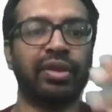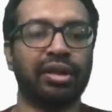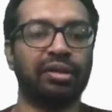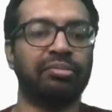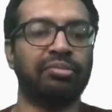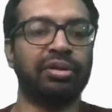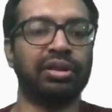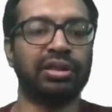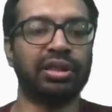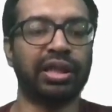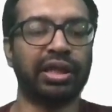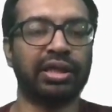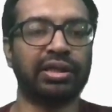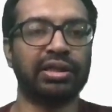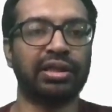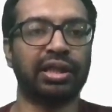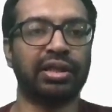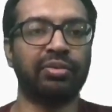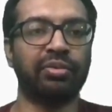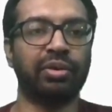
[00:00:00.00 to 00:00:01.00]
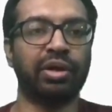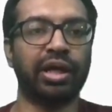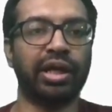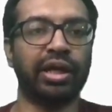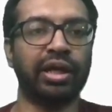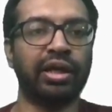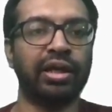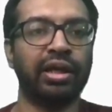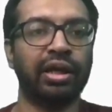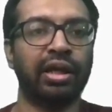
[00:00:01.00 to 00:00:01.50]
numbers x and y,
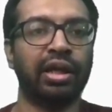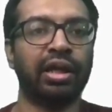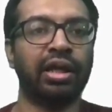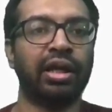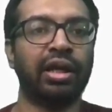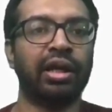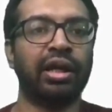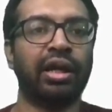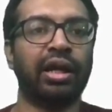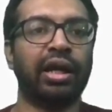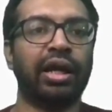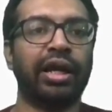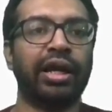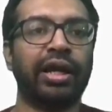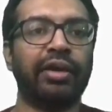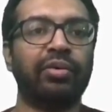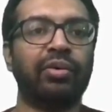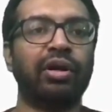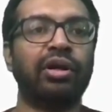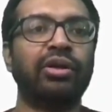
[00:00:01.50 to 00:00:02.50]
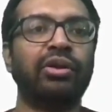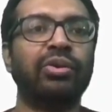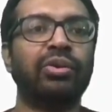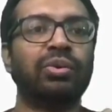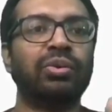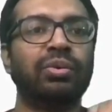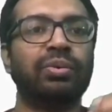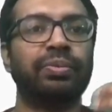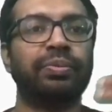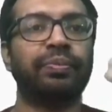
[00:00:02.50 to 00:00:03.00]
and I want
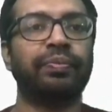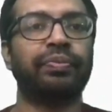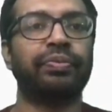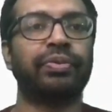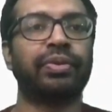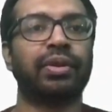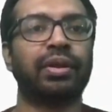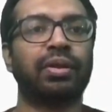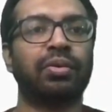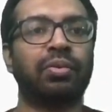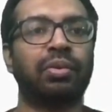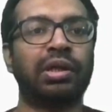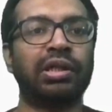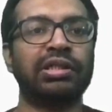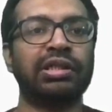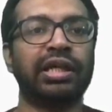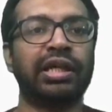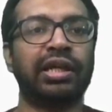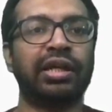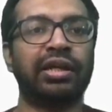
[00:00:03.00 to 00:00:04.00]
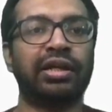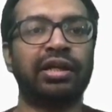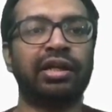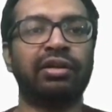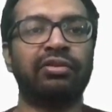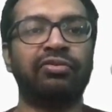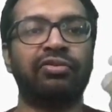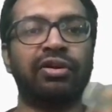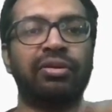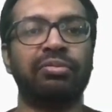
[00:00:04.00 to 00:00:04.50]
to, once I
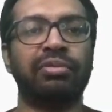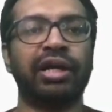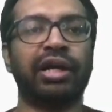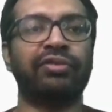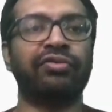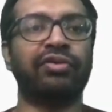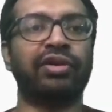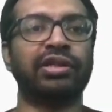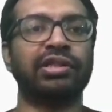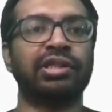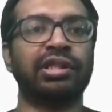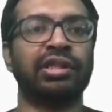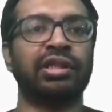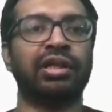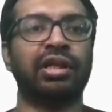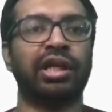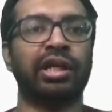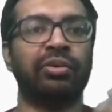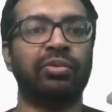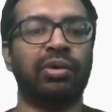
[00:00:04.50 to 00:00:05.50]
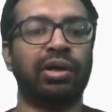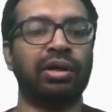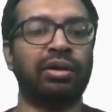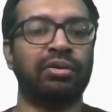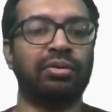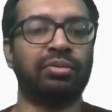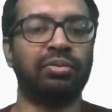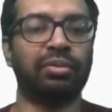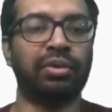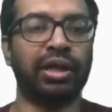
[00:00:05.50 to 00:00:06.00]
return from that function, I
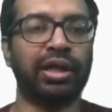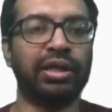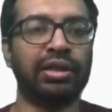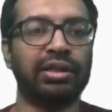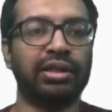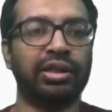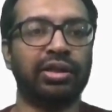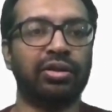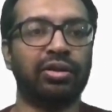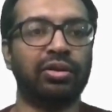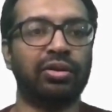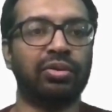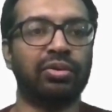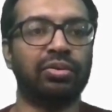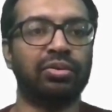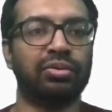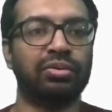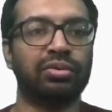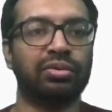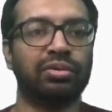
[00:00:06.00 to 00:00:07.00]
want y is equal to,